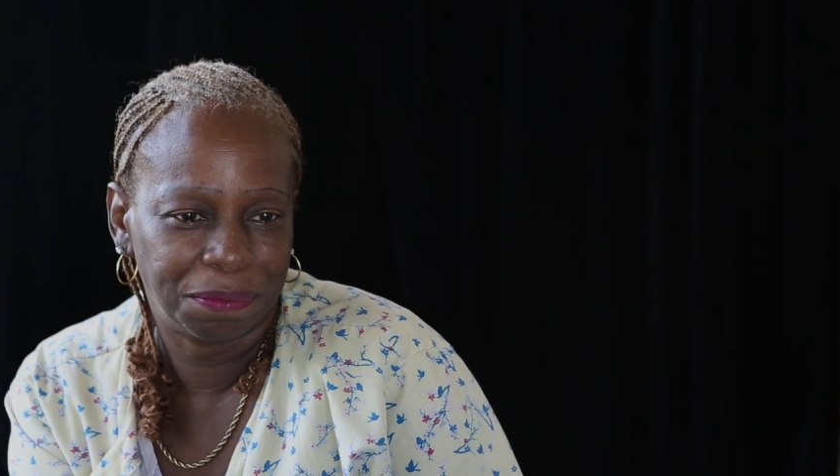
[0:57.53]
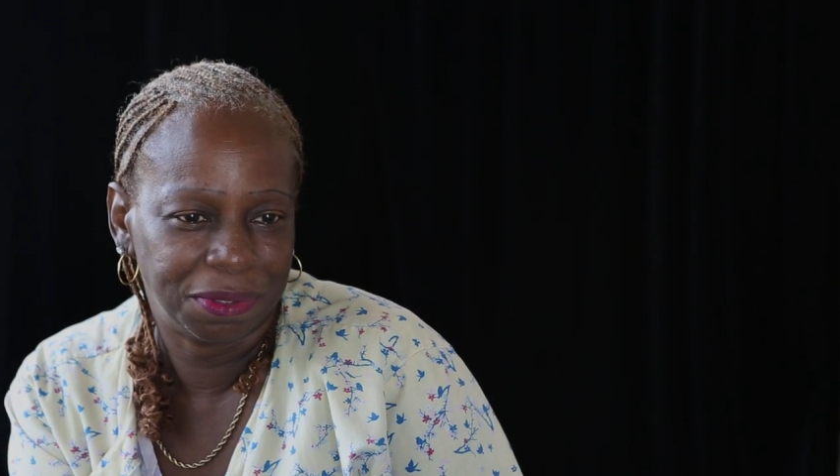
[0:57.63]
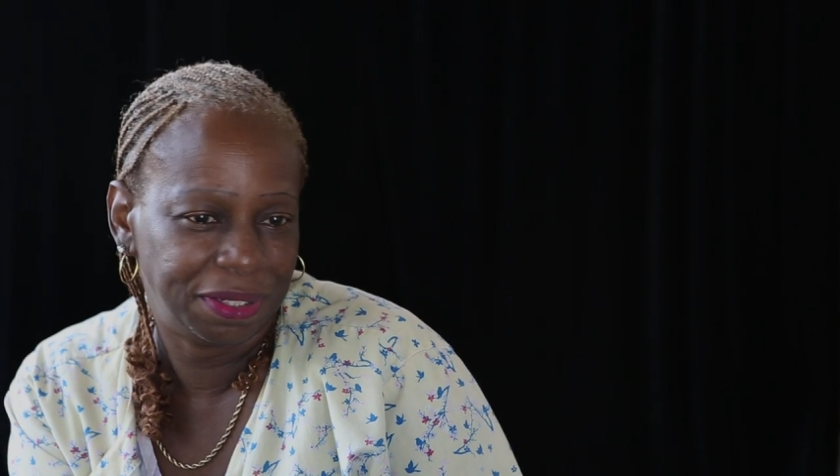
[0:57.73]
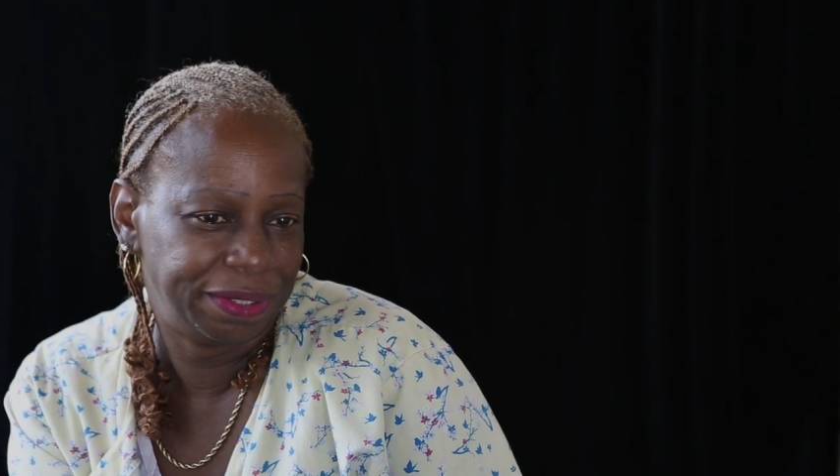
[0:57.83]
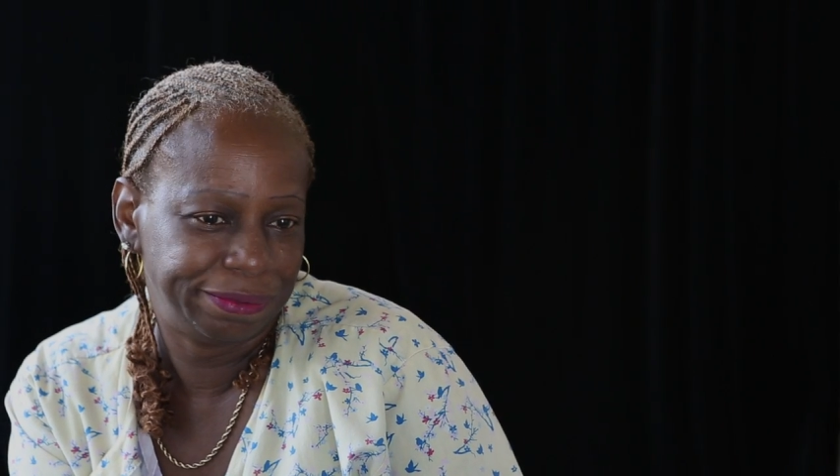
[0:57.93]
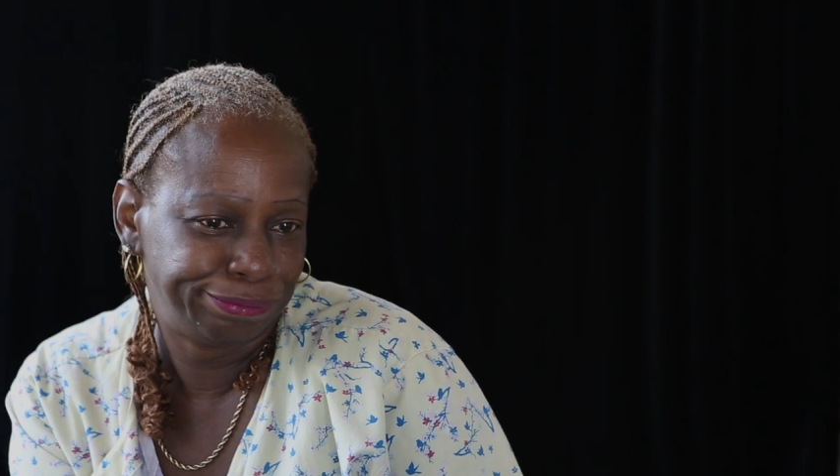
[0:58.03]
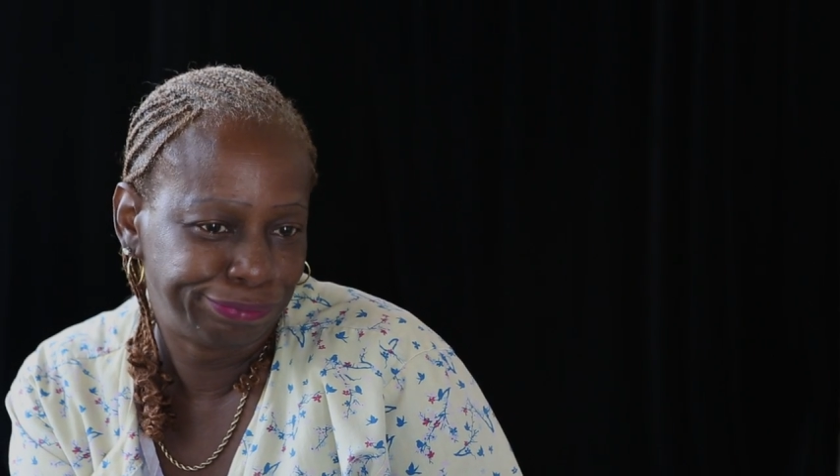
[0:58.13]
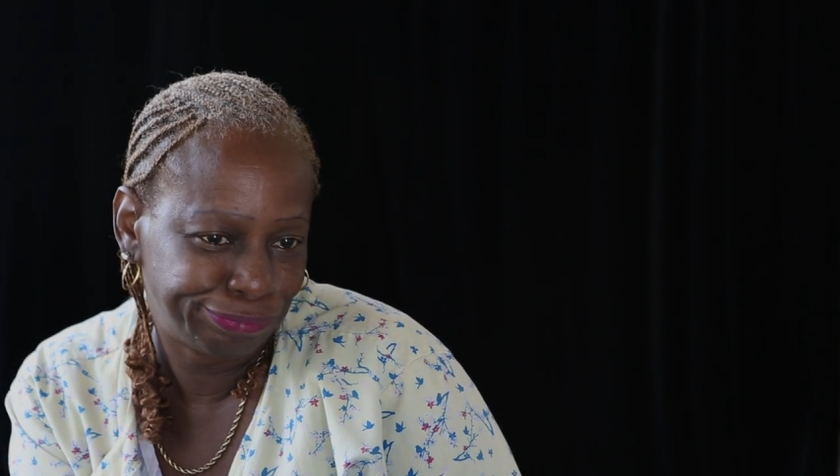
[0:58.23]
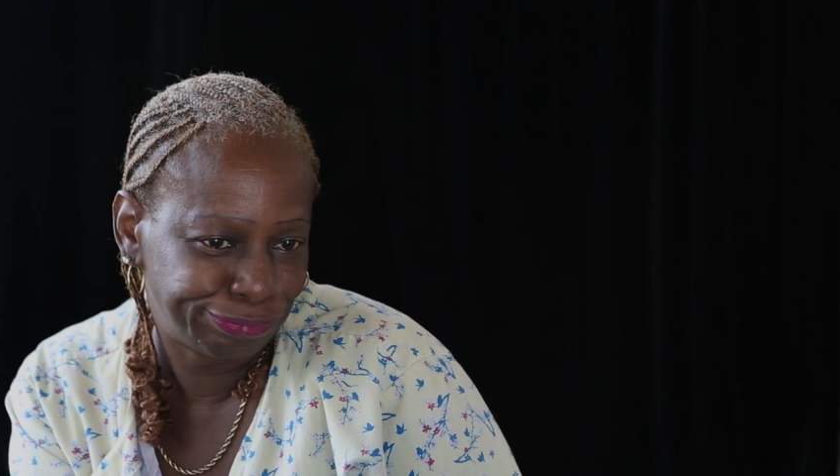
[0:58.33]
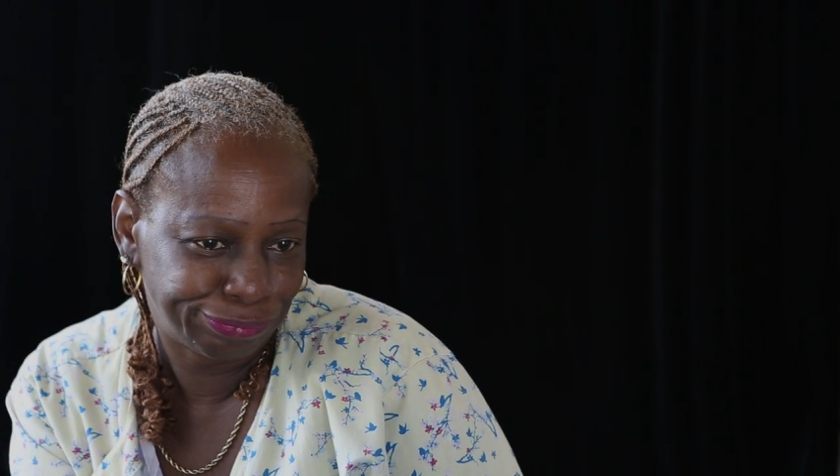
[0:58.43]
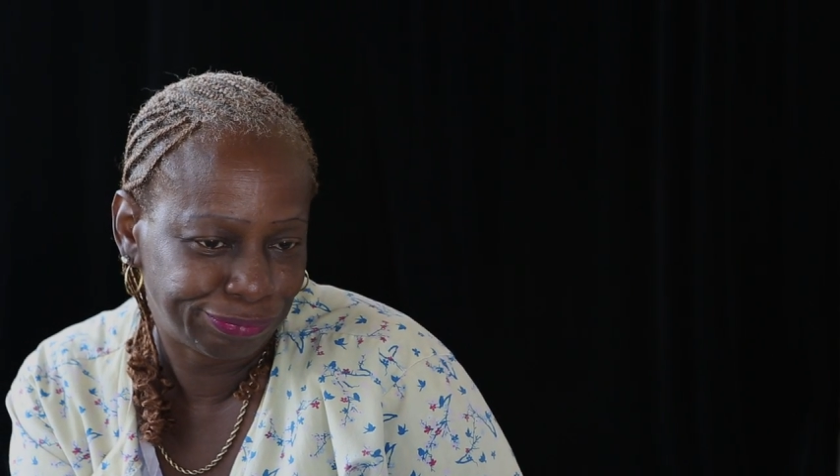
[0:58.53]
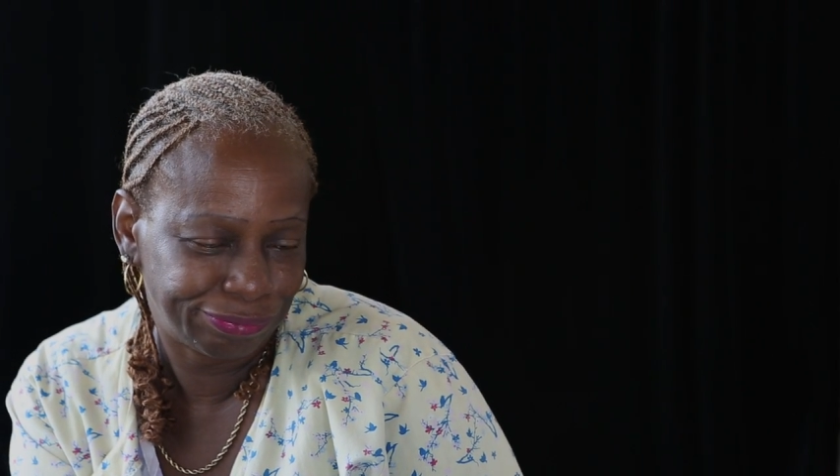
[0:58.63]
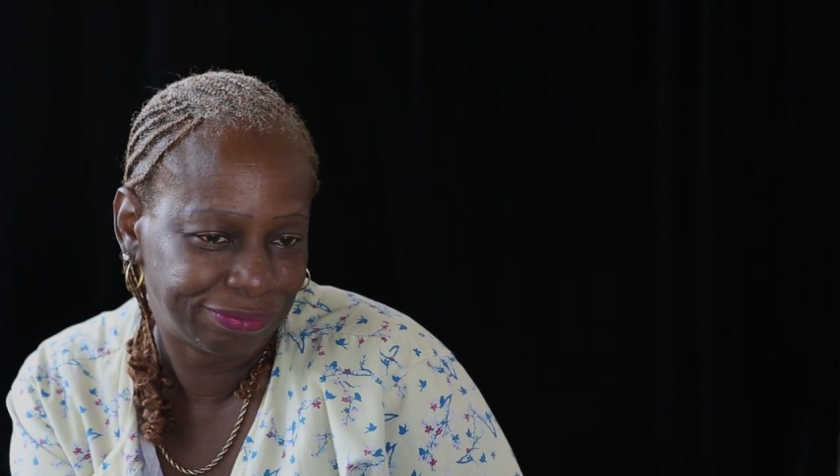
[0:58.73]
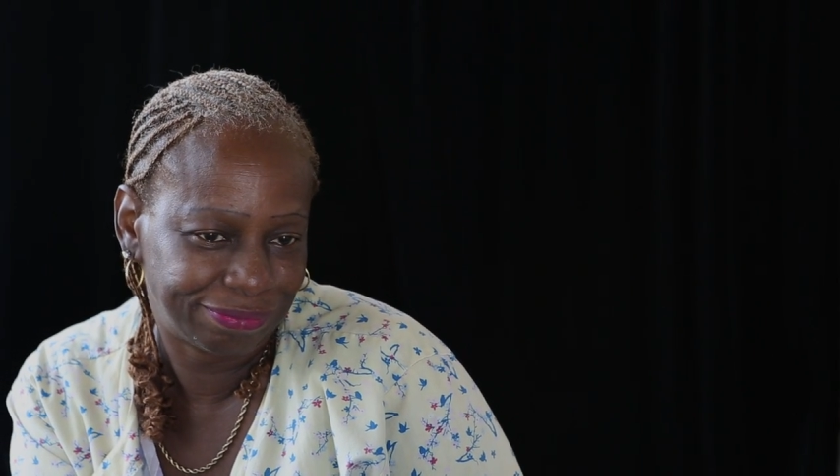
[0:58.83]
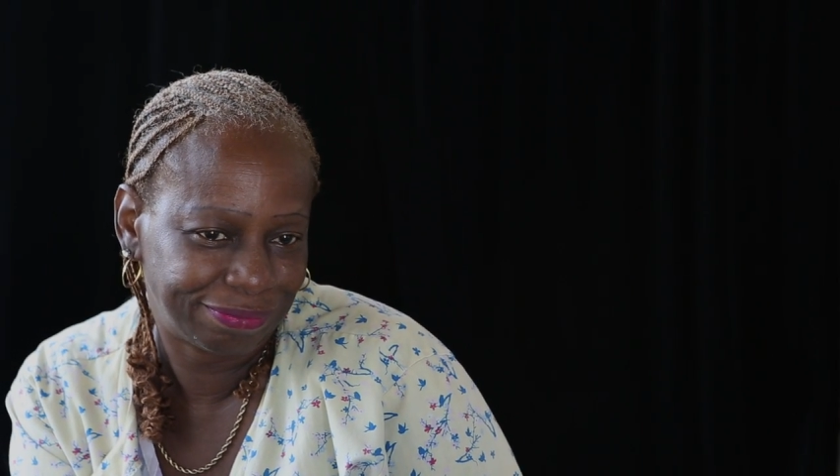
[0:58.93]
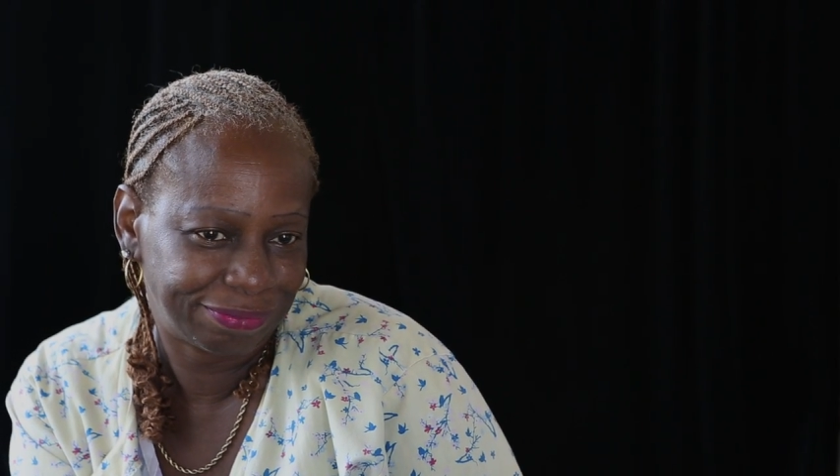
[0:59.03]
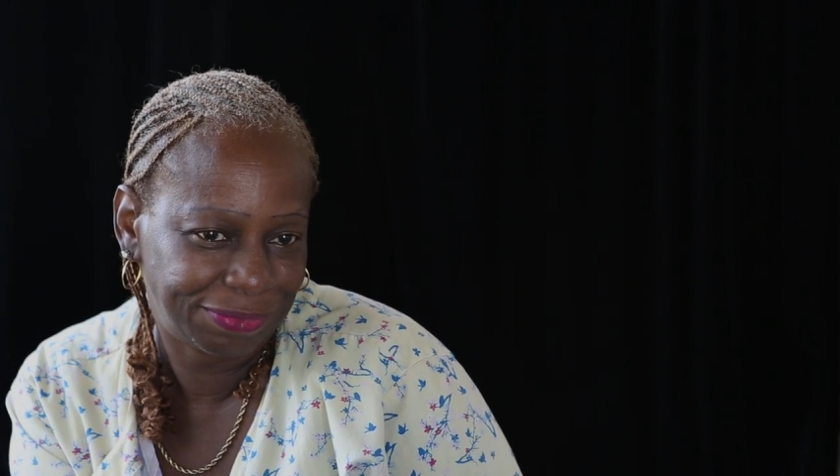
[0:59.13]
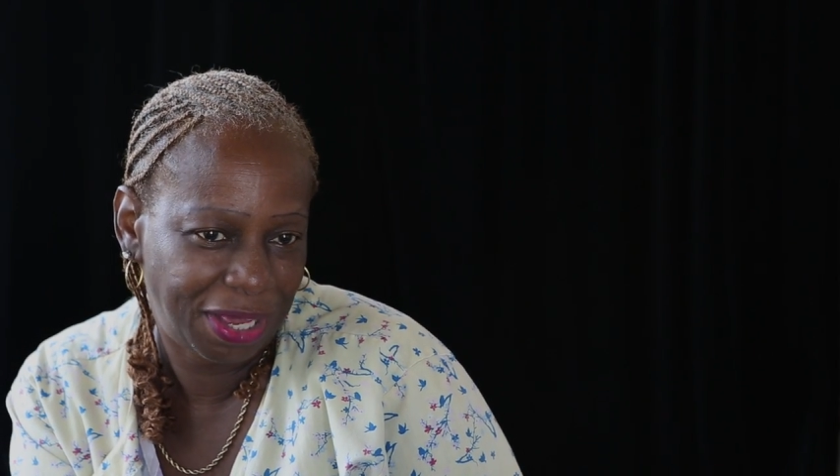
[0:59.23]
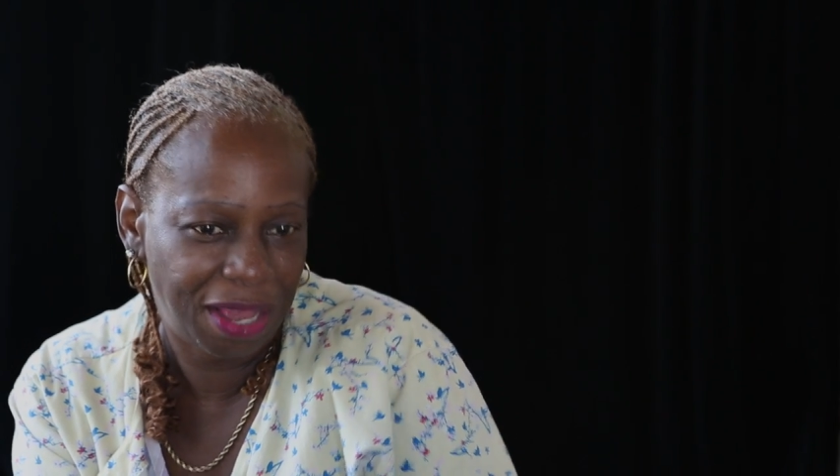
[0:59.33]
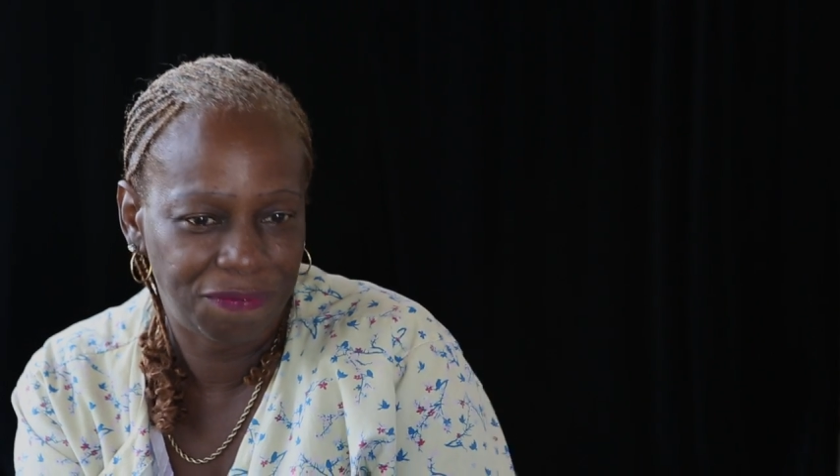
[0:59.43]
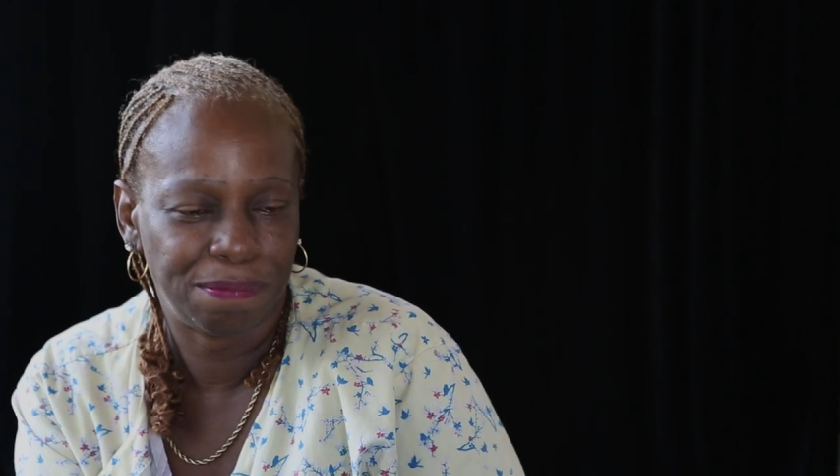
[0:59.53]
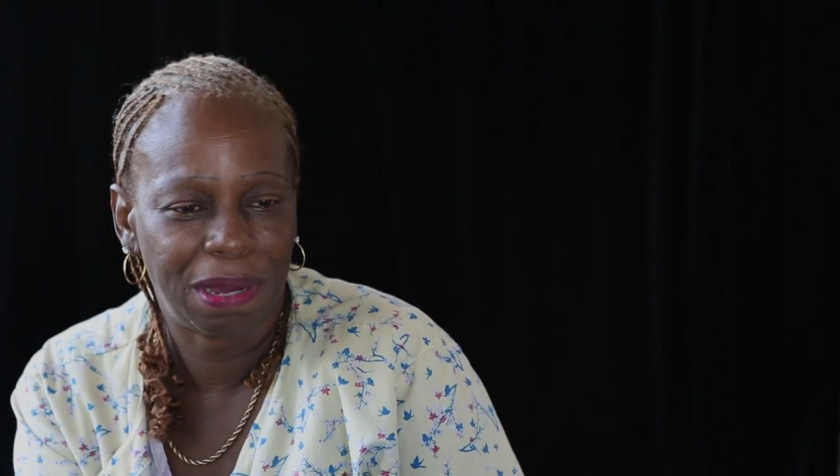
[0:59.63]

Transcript: within half a